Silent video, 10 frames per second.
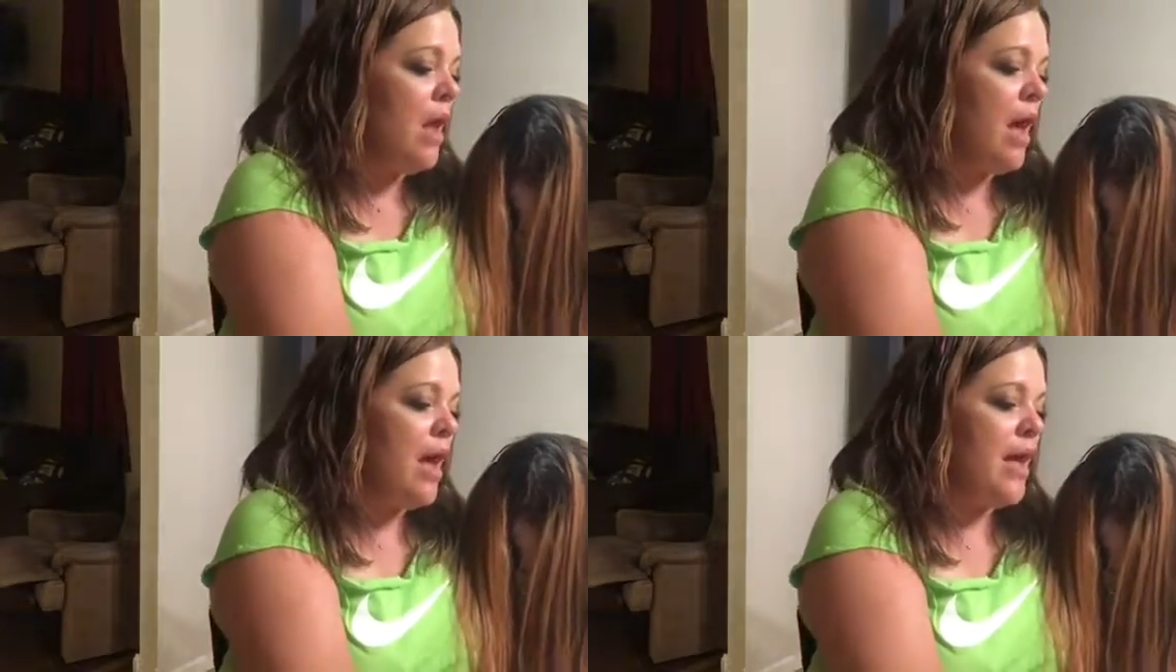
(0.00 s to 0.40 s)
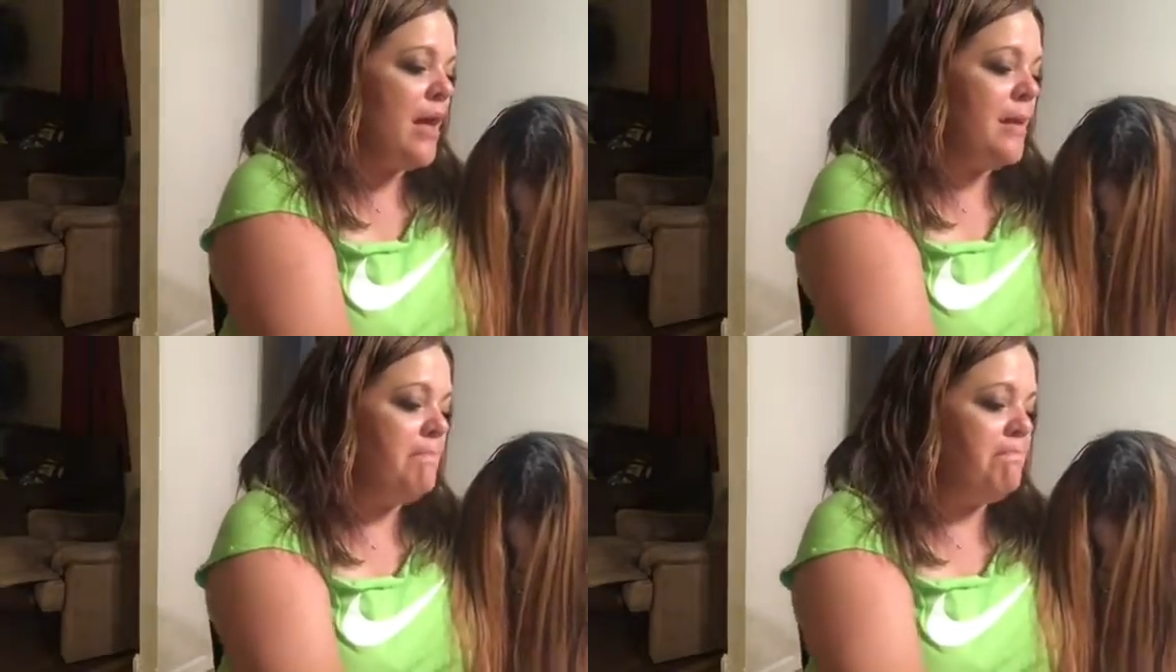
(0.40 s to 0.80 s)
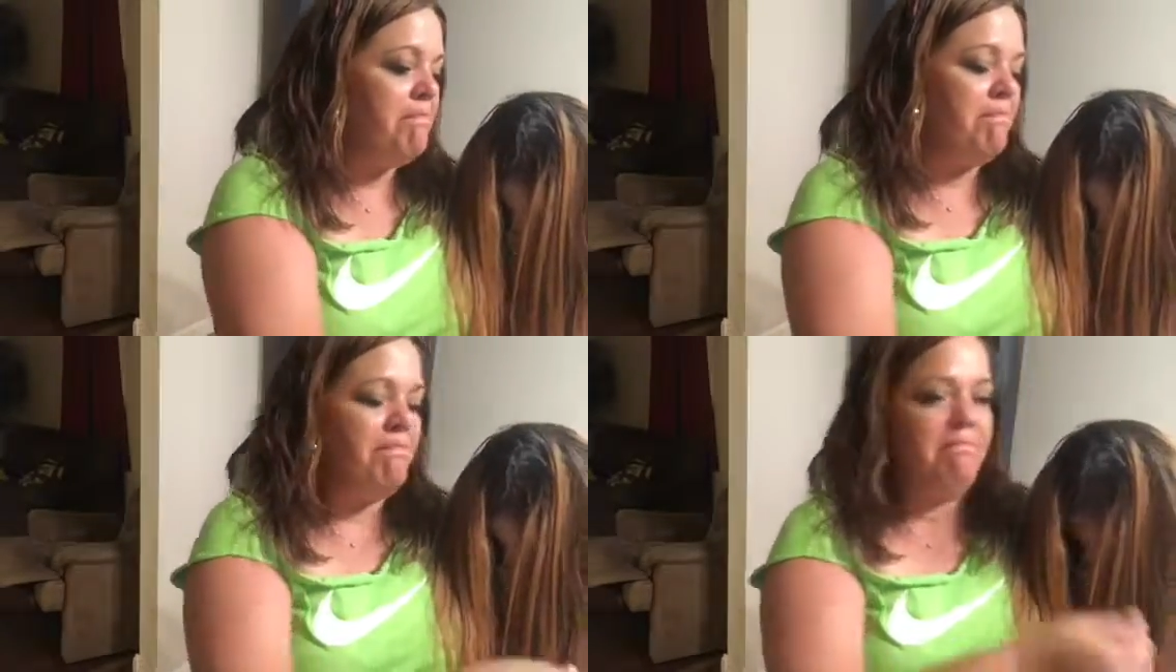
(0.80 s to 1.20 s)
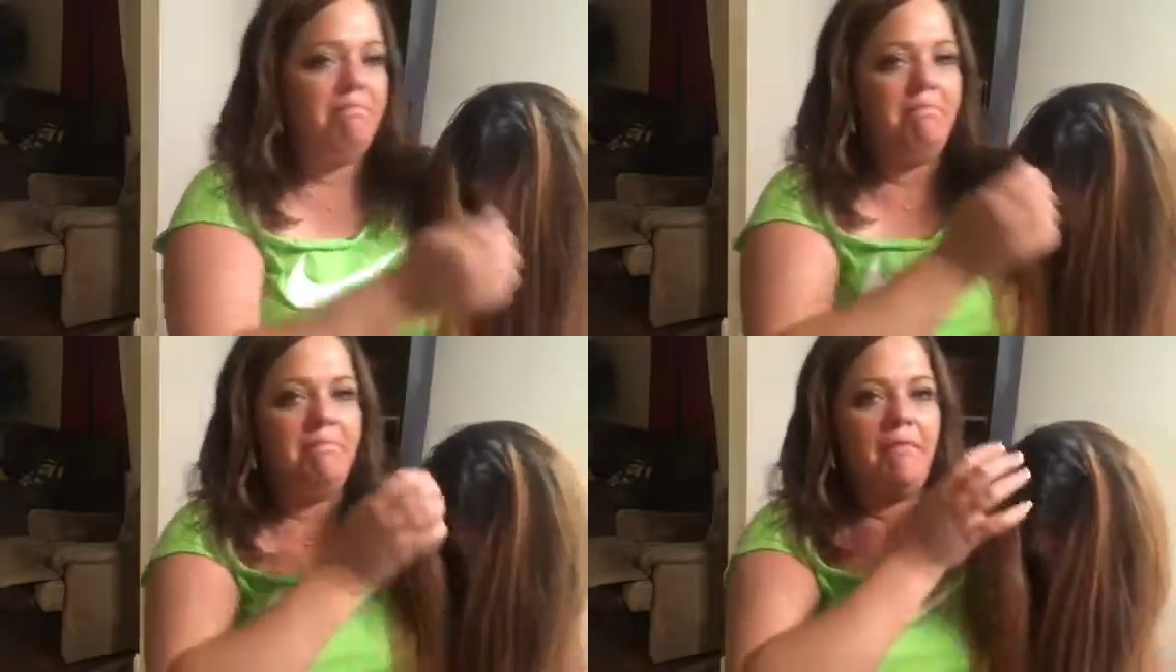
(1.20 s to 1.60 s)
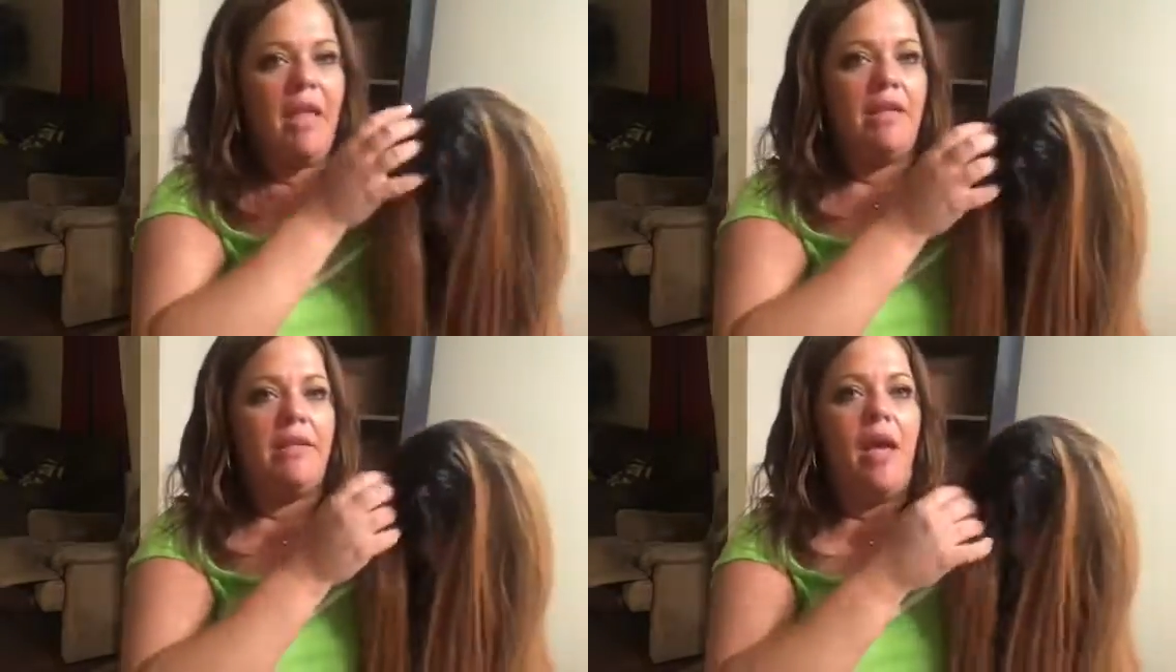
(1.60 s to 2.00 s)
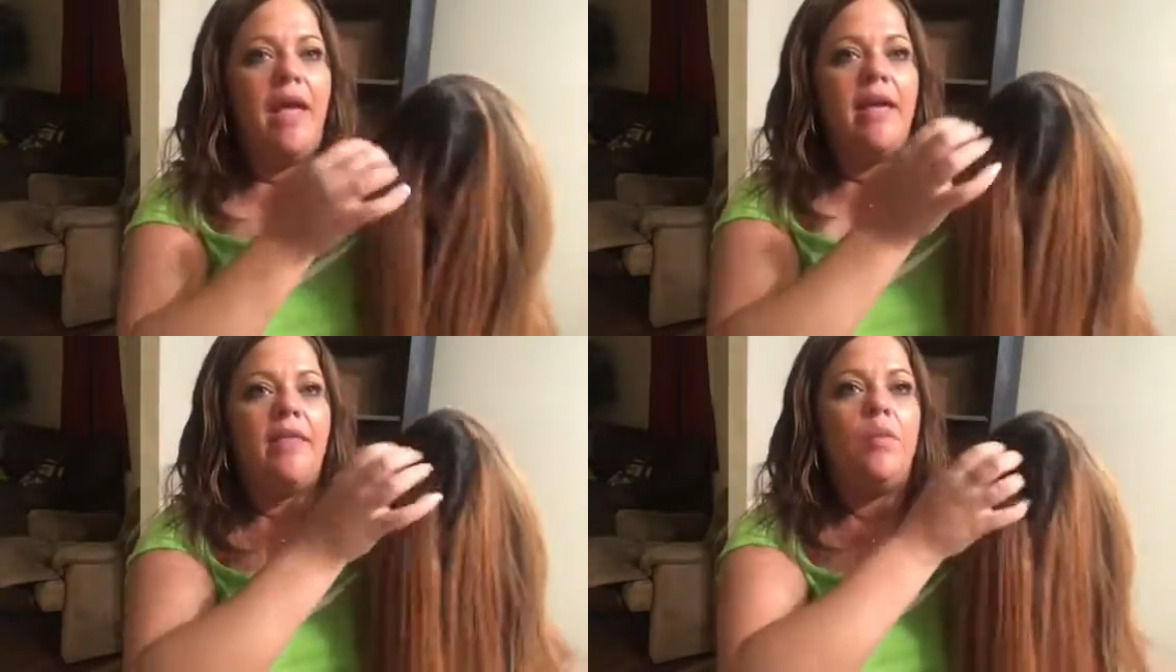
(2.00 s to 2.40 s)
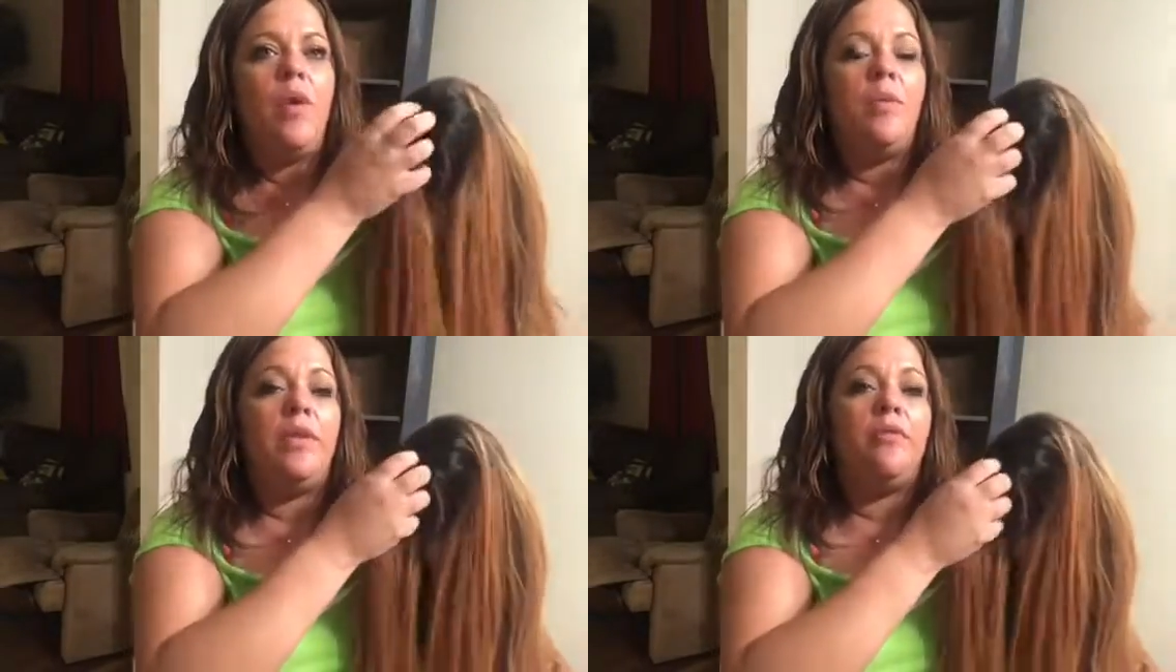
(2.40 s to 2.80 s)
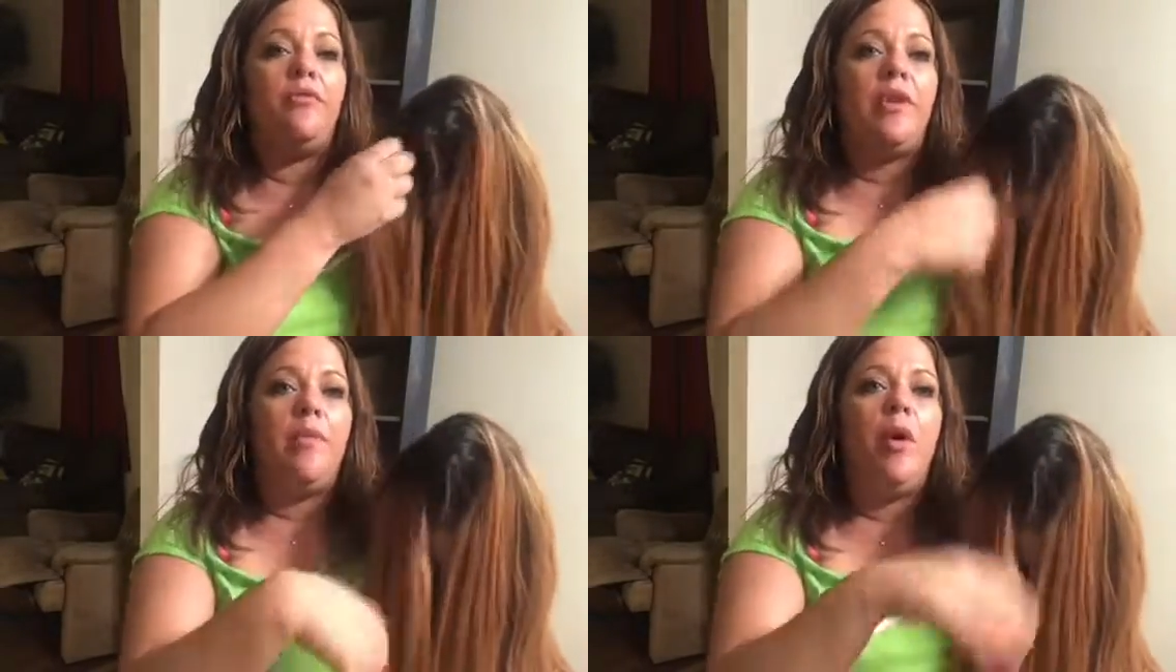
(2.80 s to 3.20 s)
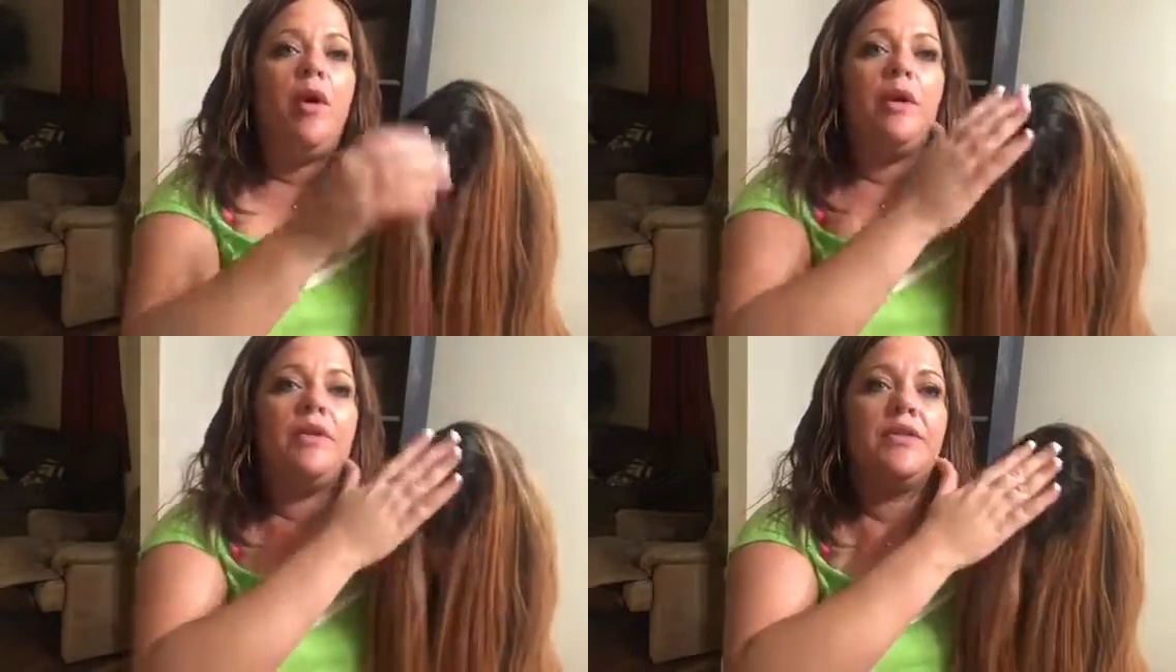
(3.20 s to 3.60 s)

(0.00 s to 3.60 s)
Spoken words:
I got the one with the free part,